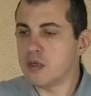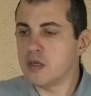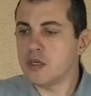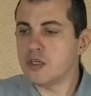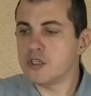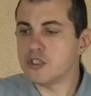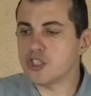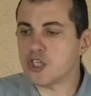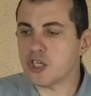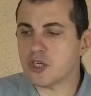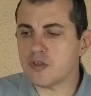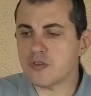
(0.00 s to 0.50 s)

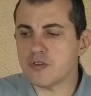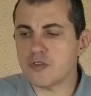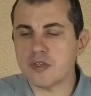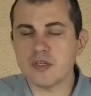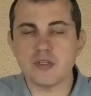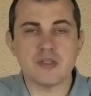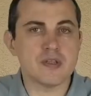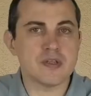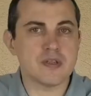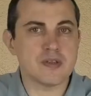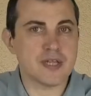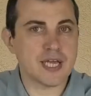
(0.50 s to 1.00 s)

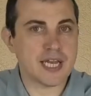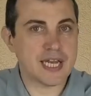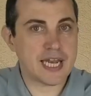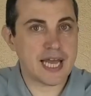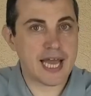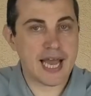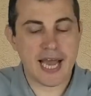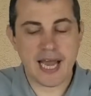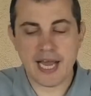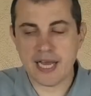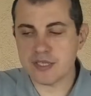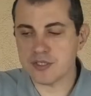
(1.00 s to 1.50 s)
Jonathan then
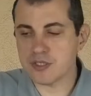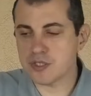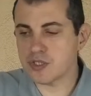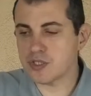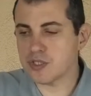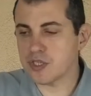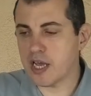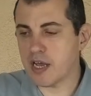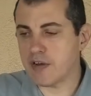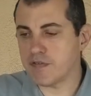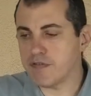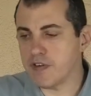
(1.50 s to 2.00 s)
asks
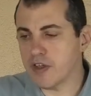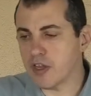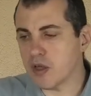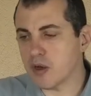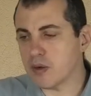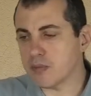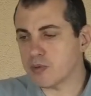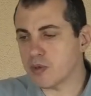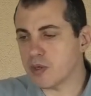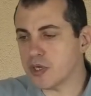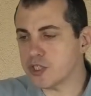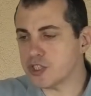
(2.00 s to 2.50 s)
a
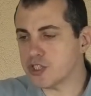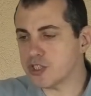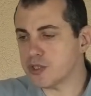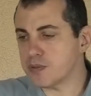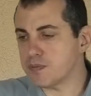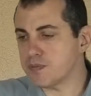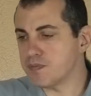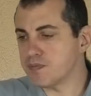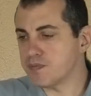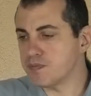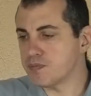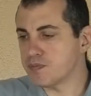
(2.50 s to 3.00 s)
follow-up
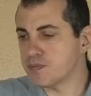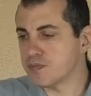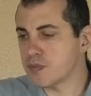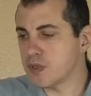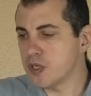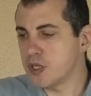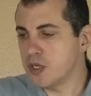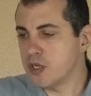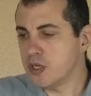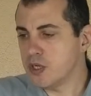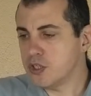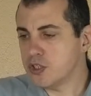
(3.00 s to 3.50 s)
question.
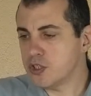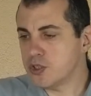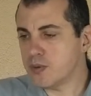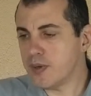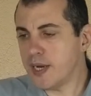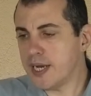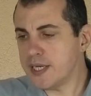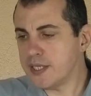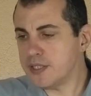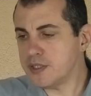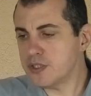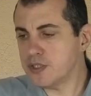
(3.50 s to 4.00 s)
To
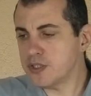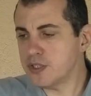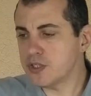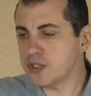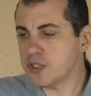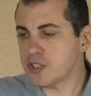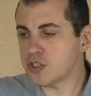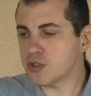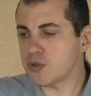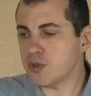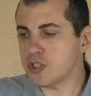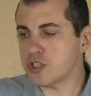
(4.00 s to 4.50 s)
add to
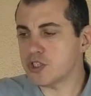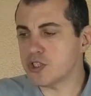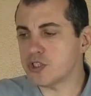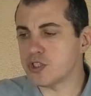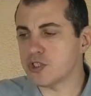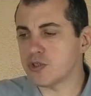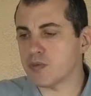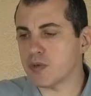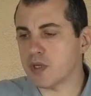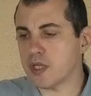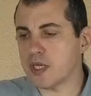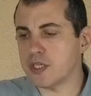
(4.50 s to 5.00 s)
this question as
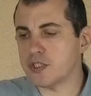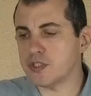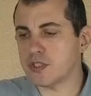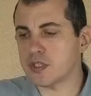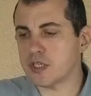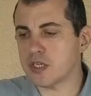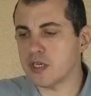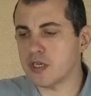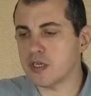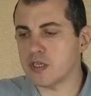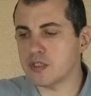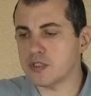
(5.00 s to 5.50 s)
it relates to the
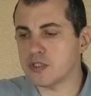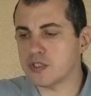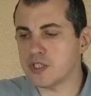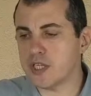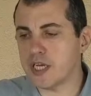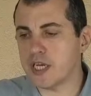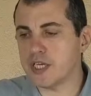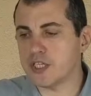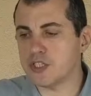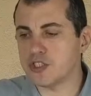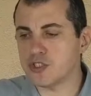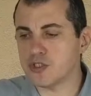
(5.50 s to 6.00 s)
current
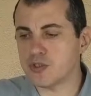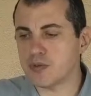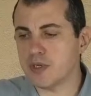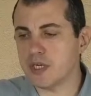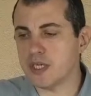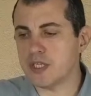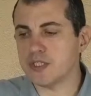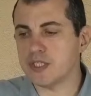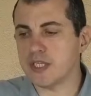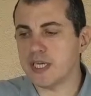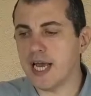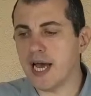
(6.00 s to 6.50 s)
stage,
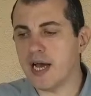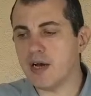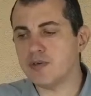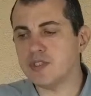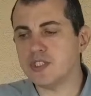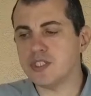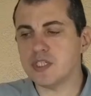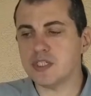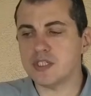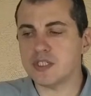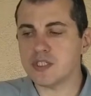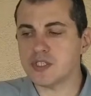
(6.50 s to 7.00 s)
Serenity, how
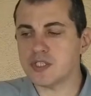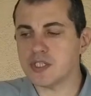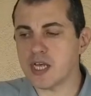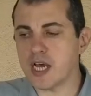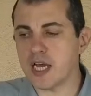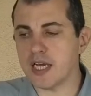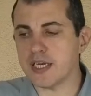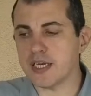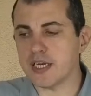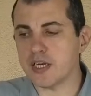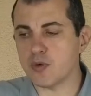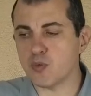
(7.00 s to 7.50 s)
is it
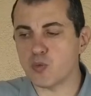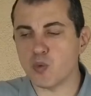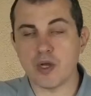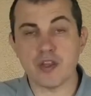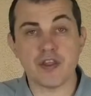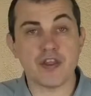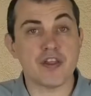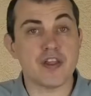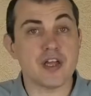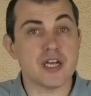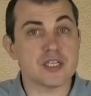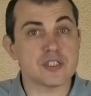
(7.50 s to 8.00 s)
decided when
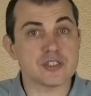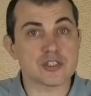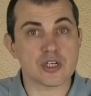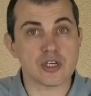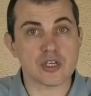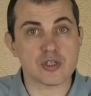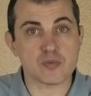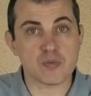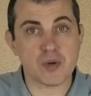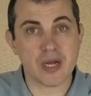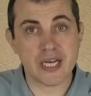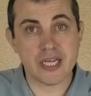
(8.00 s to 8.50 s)
things
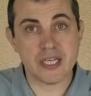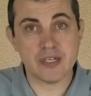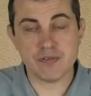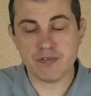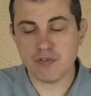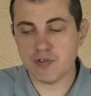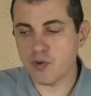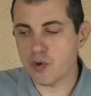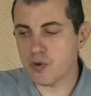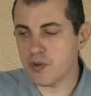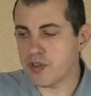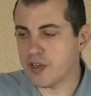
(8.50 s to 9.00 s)
are ready
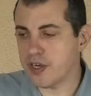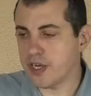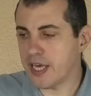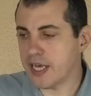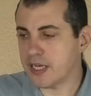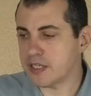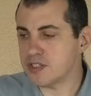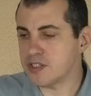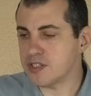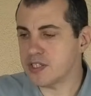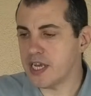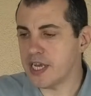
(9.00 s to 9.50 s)
for the
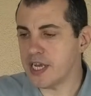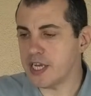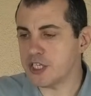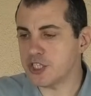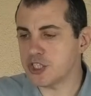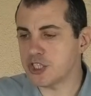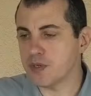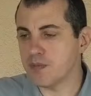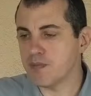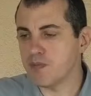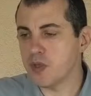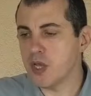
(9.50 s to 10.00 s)
next
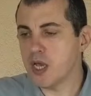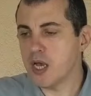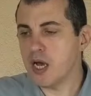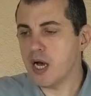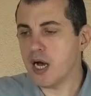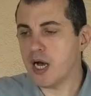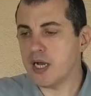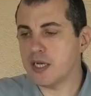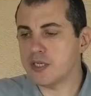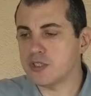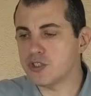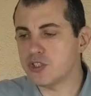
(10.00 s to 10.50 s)
stage?
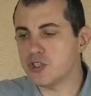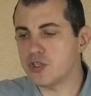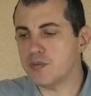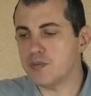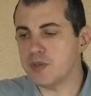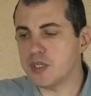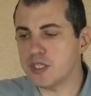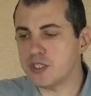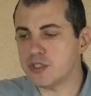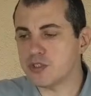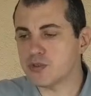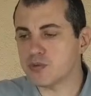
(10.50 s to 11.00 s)
I assume
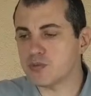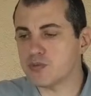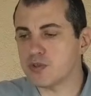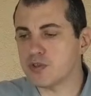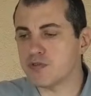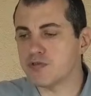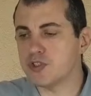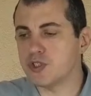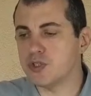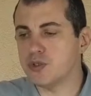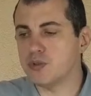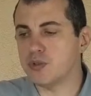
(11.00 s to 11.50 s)
it is
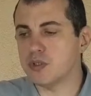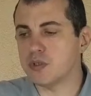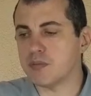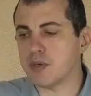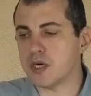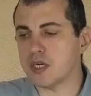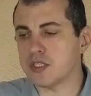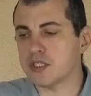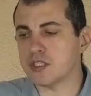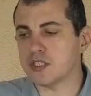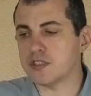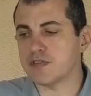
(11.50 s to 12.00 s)
reviewed
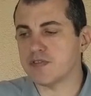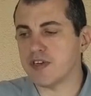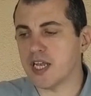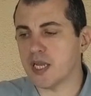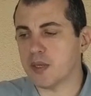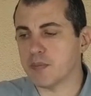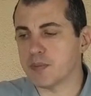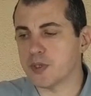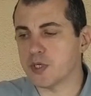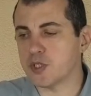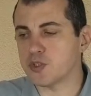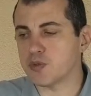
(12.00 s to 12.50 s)
among the
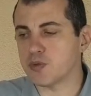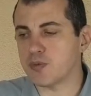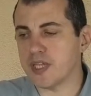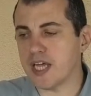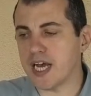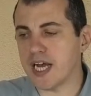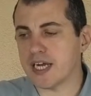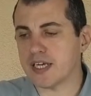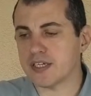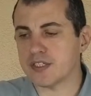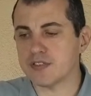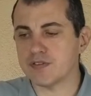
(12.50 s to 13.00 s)
developers with
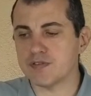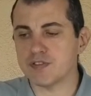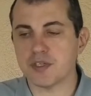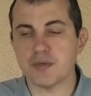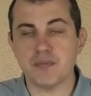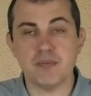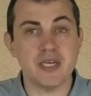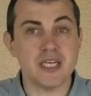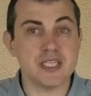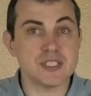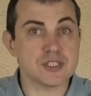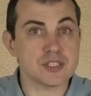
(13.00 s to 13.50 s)
active
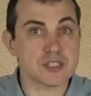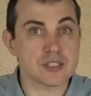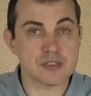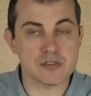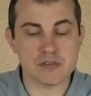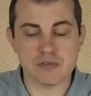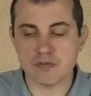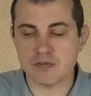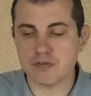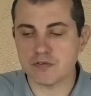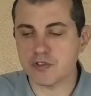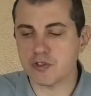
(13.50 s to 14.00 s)
commits
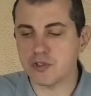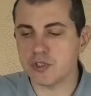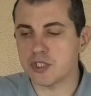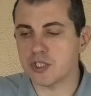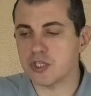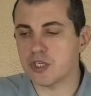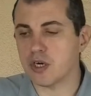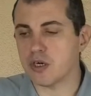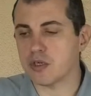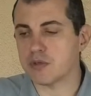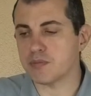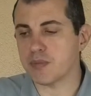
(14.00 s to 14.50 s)
and voted
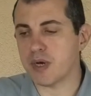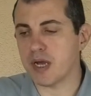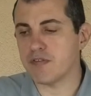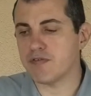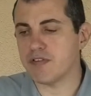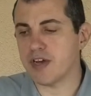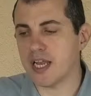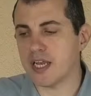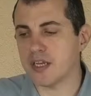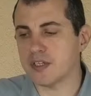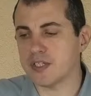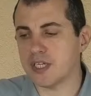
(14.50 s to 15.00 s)
on by
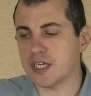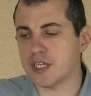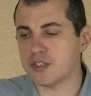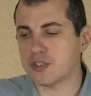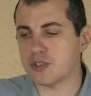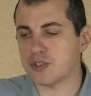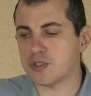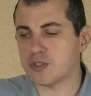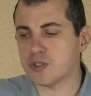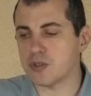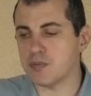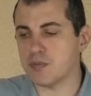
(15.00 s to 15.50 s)

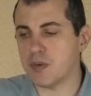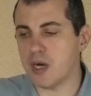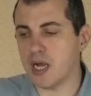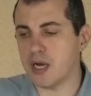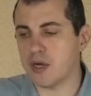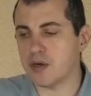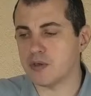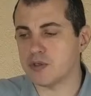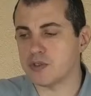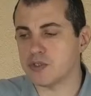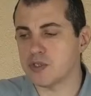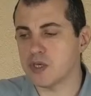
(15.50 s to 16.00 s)
validators and
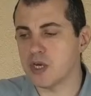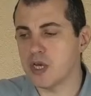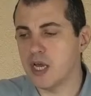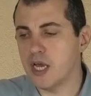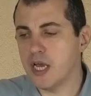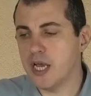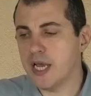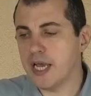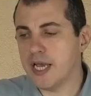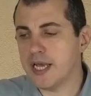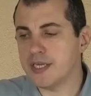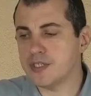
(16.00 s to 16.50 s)
miners.
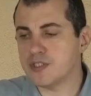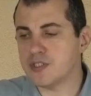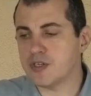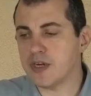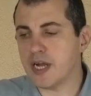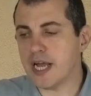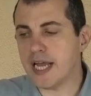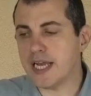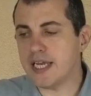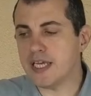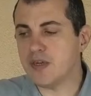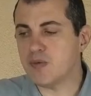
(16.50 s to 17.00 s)
Is
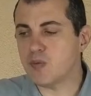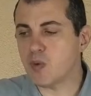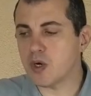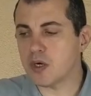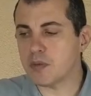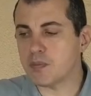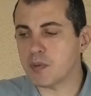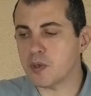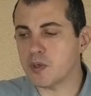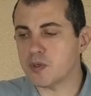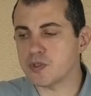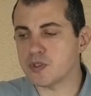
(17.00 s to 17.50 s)
there any one
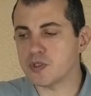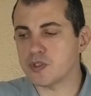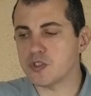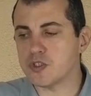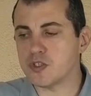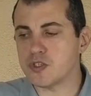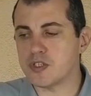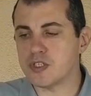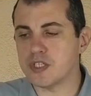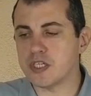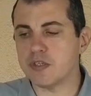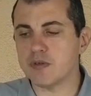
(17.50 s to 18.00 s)
person
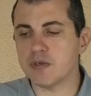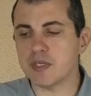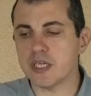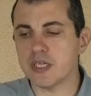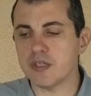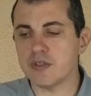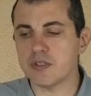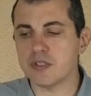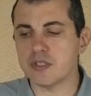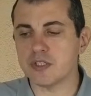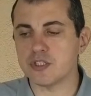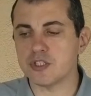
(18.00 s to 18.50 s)
steering
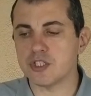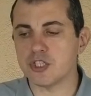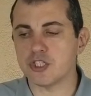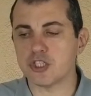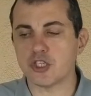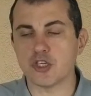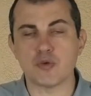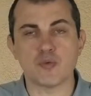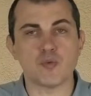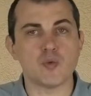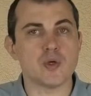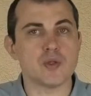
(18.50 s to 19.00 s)
the
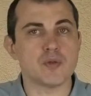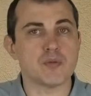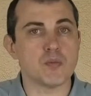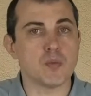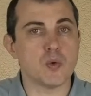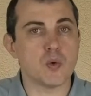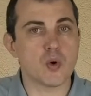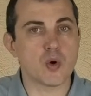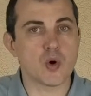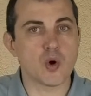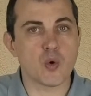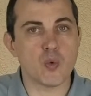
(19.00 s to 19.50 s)
decision with
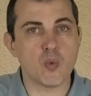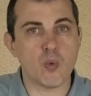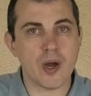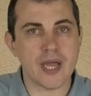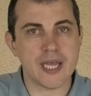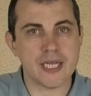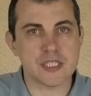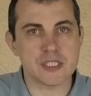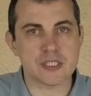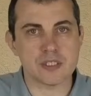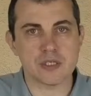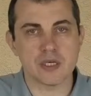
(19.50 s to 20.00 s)
more
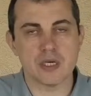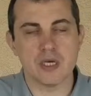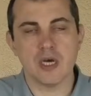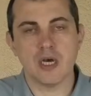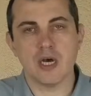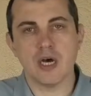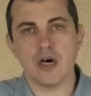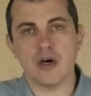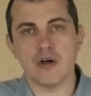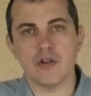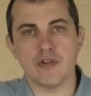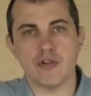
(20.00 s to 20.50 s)
weight
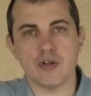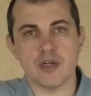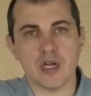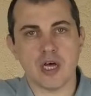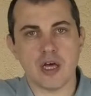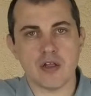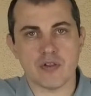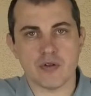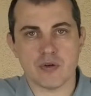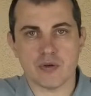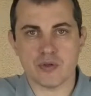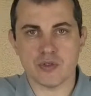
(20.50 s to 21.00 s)
than
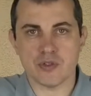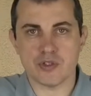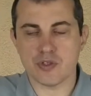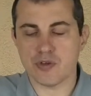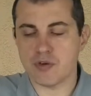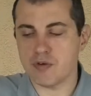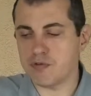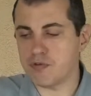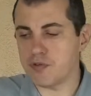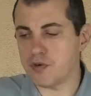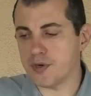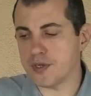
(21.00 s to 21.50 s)
others?
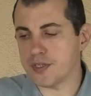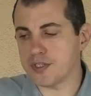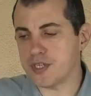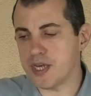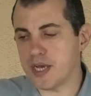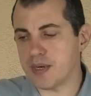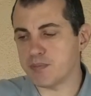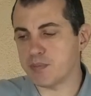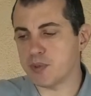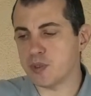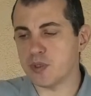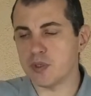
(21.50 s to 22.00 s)
For
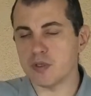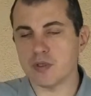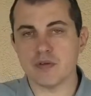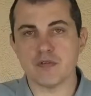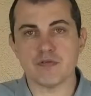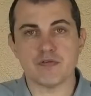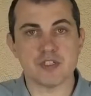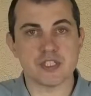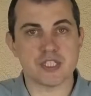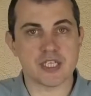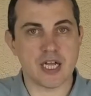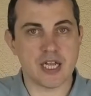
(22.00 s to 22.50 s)
example,
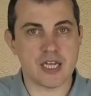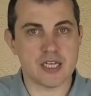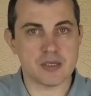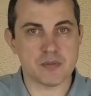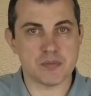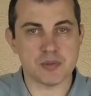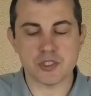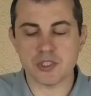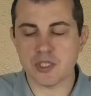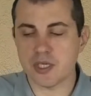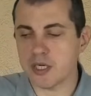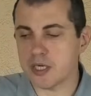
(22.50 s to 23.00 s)
Vitalik
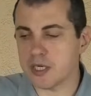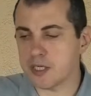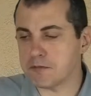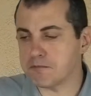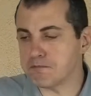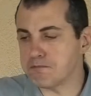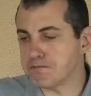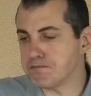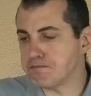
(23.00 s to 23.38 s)
Buterin.